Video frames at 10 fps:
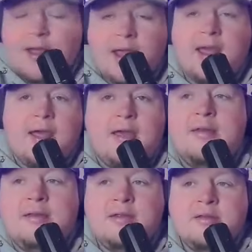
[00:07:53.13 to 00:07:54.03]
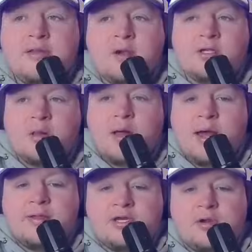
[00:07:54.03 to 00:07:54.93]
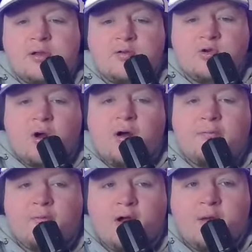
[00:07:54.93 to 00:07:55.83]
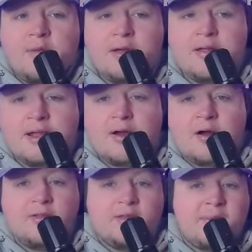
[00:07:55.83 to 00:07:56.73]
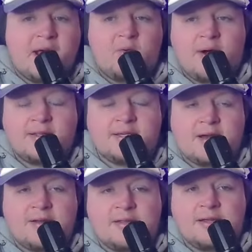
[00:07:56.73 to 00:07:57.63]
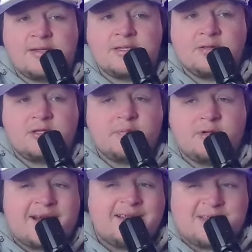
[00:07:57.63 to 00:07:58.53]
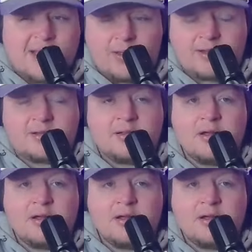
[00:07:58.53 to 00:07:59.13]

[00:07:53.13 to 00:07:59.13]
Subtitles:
And there's a lot that you can draw from on the Pat White side of things to kind of sell it.